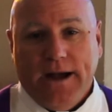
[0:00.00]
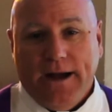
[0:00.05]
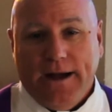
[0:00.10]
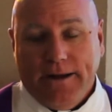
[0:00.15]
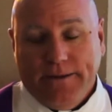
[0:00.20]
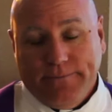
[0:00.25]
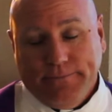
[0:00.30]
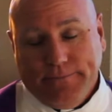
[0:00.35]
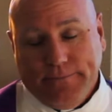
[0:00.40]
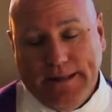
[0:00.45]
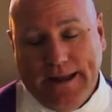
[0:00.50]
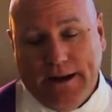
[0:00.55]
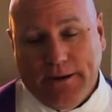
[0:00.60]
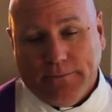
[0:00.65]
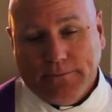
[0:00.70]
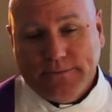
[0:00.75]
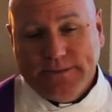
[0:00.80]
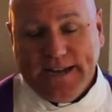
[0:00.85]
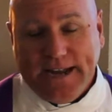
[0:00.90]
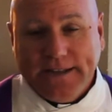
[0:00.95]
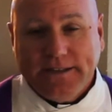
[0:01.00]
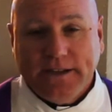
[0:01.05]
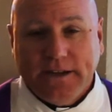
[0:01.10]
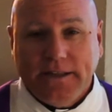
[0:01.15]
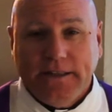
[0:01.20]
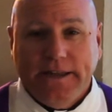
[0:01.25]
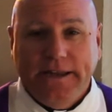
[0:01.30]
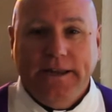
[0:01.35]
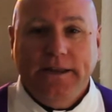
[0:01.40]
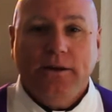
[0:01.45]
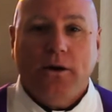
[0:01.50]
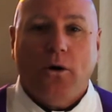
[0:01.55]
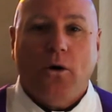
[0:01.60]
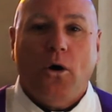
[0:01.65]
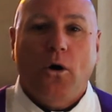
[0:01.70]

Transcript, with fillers: Uh, now, technically,